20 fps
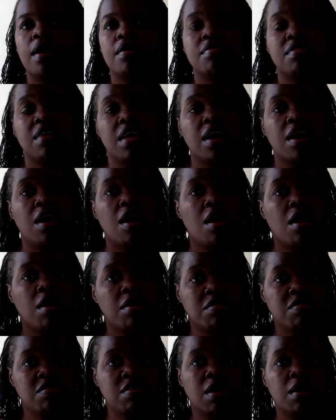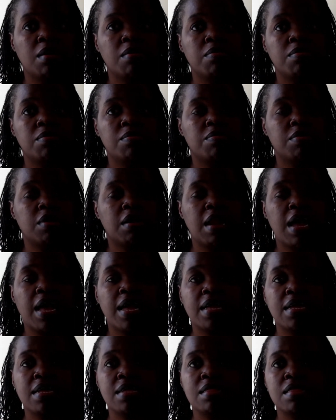There are some
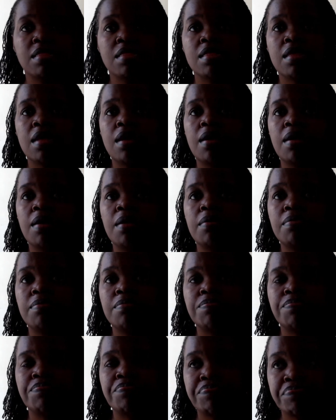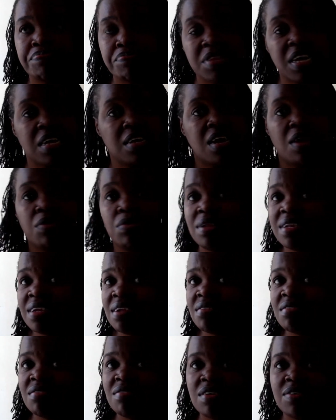clients that I will
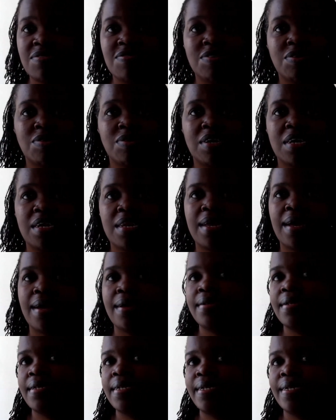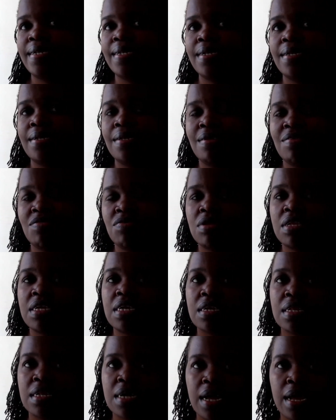tell straightforward that this will
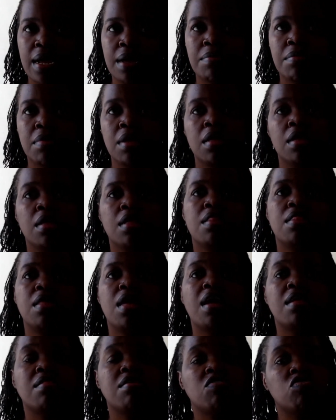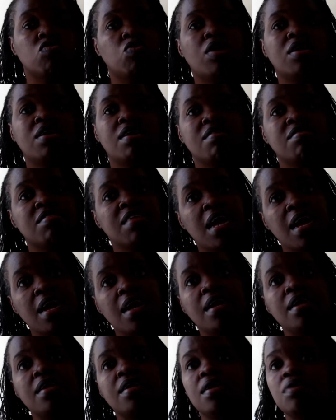take time. There are others who
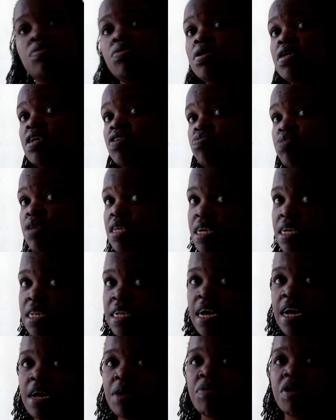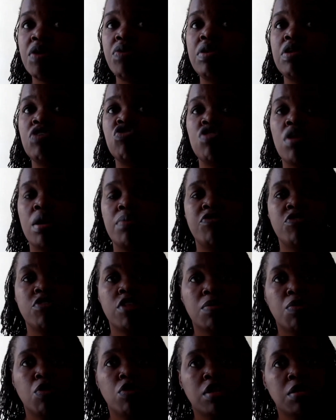understand and will give me the time and will show up for
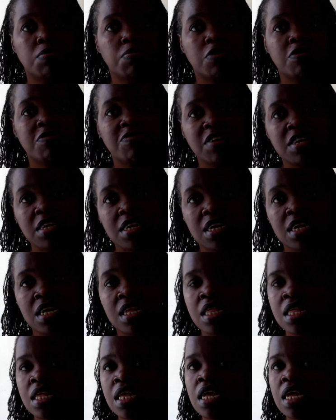the multiple fittings,